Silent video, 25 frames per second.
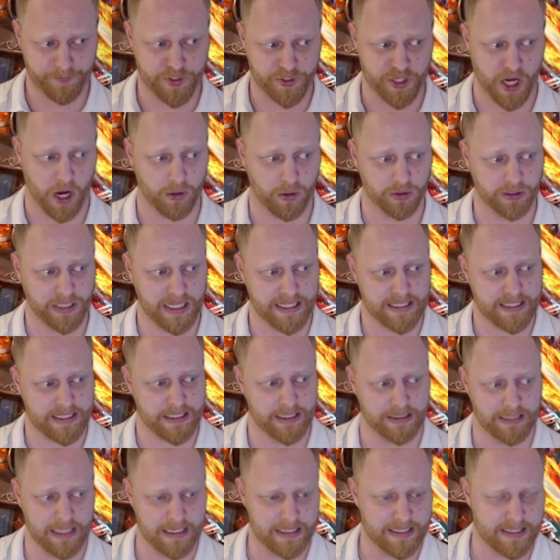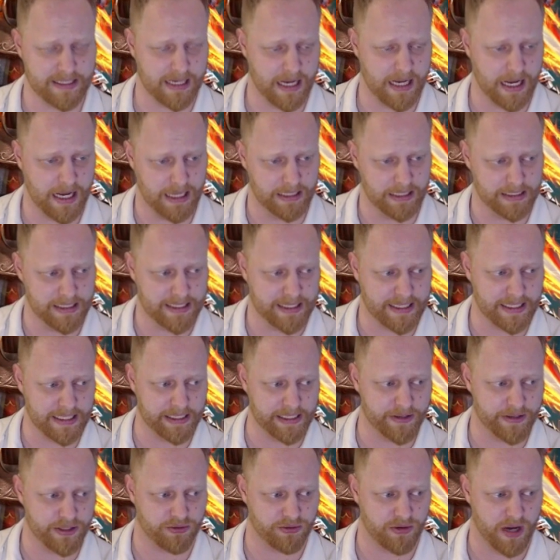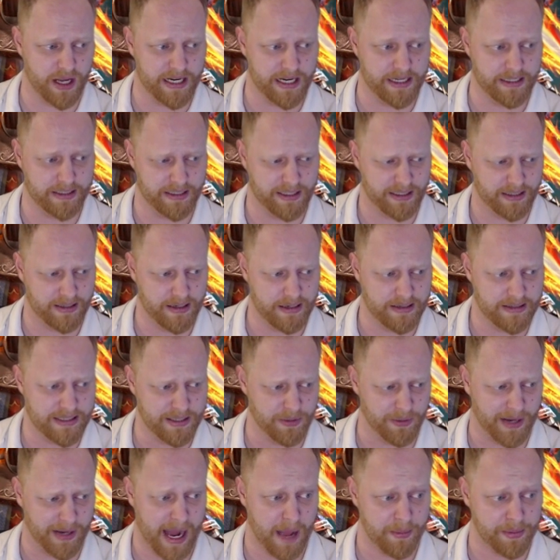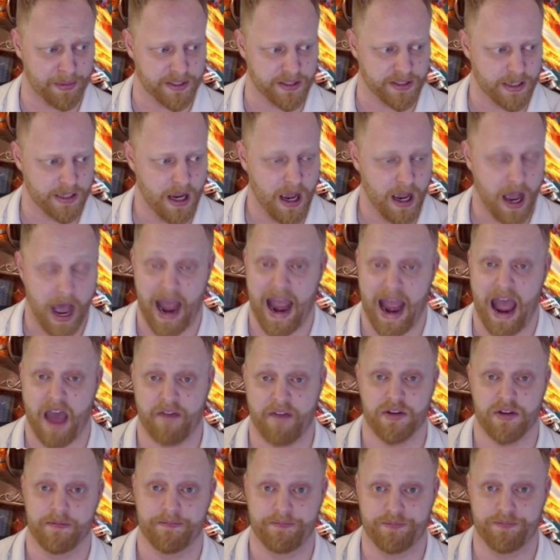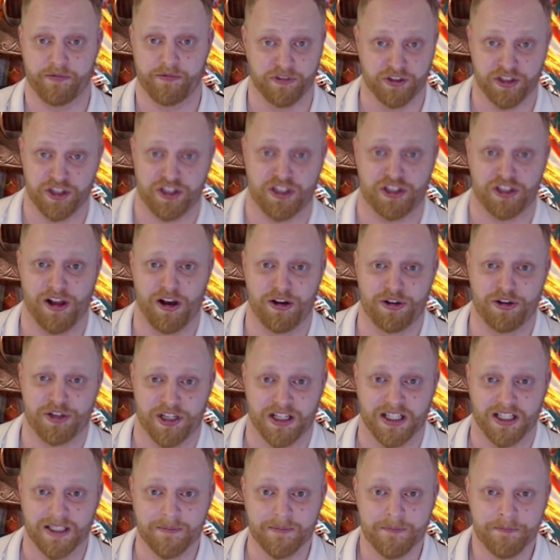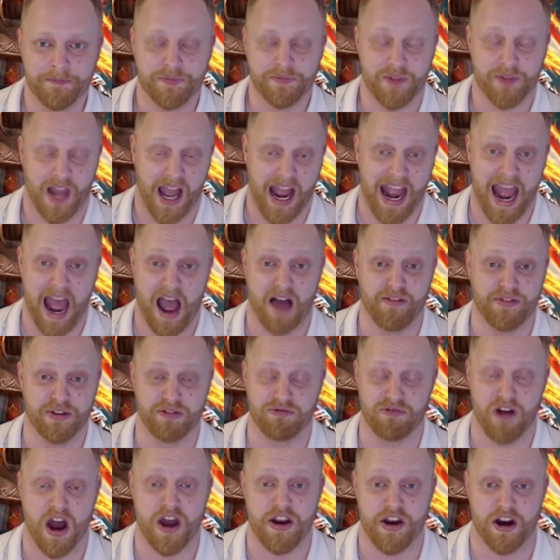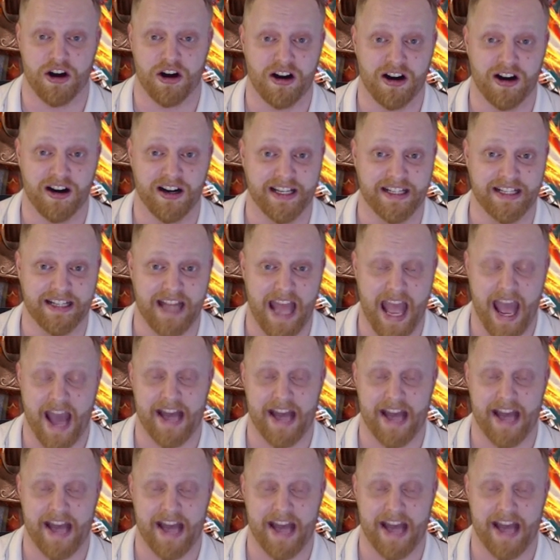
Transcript: So let's get into this run and see what happens. Full disclosure, I haven't run her in